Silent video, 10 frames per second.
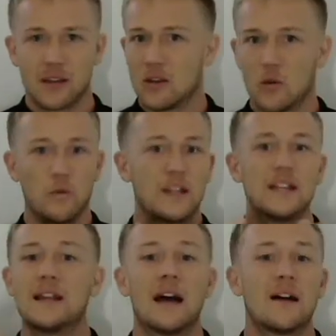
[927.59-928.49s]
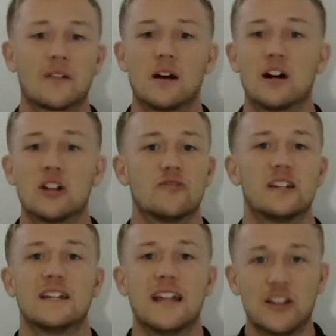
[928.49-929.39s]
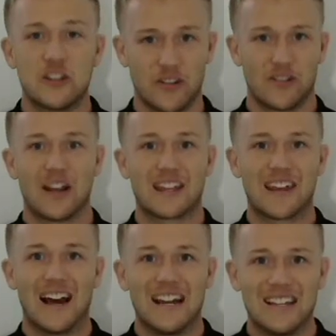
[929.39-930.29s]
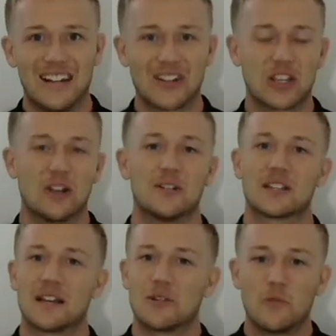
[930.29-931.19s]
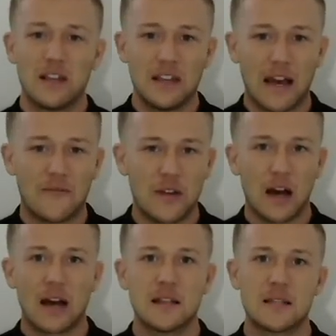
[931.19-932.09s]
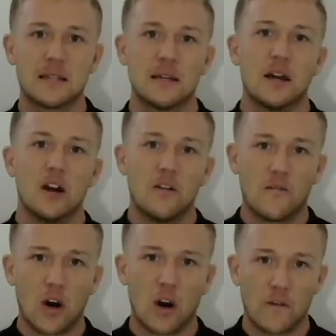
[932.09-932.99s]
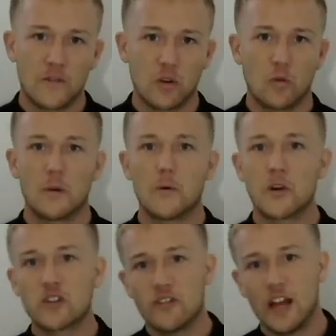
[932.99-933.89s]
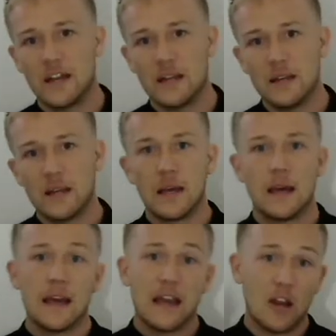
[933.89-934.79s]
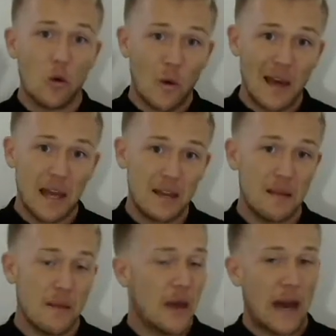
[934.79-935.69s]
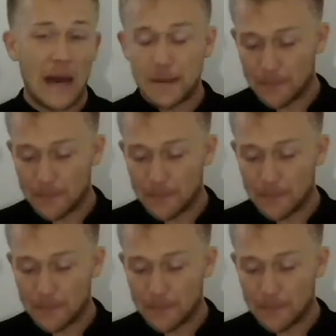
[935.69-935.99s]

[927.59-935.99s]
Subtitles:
we didn't have laundry in nature like that, you know? So it's like we have not evolved, or we weren't created in a way that